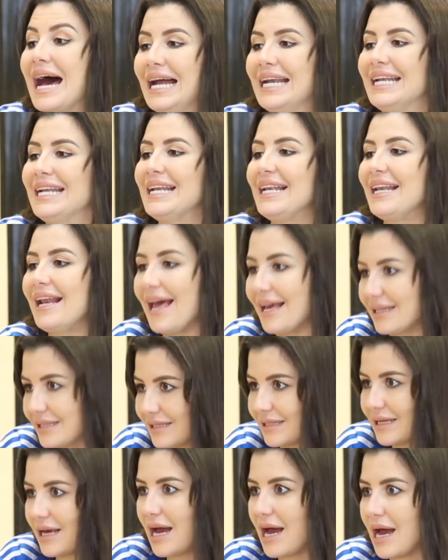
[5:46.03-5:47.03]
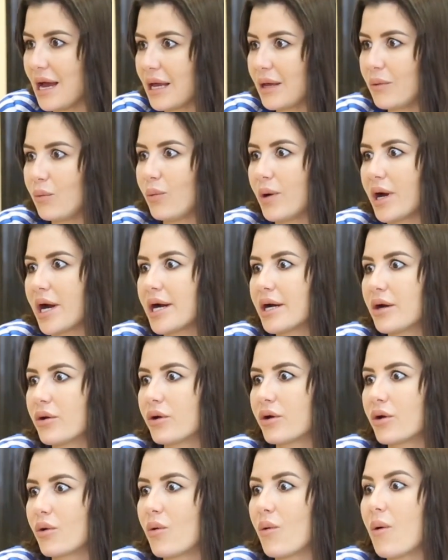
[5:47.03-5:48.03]
unless I were to
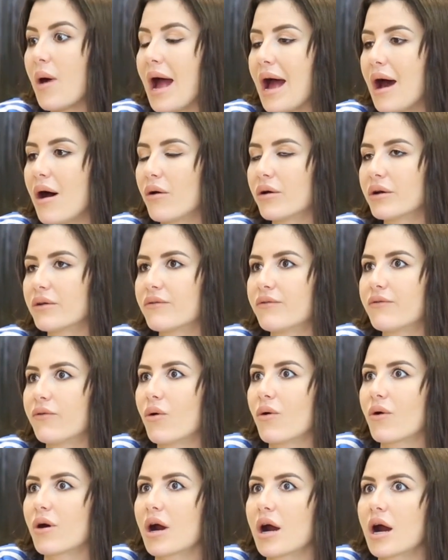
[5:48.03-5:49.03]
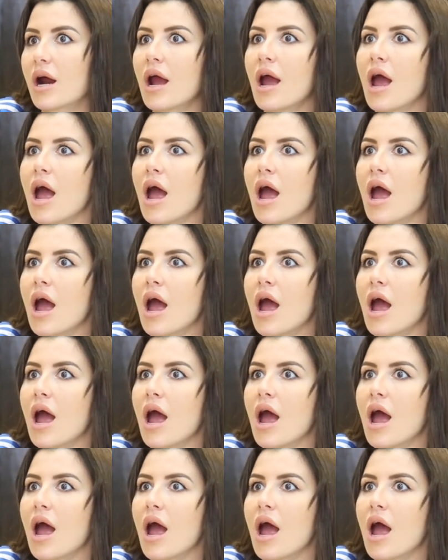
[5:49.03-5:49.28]
go out for.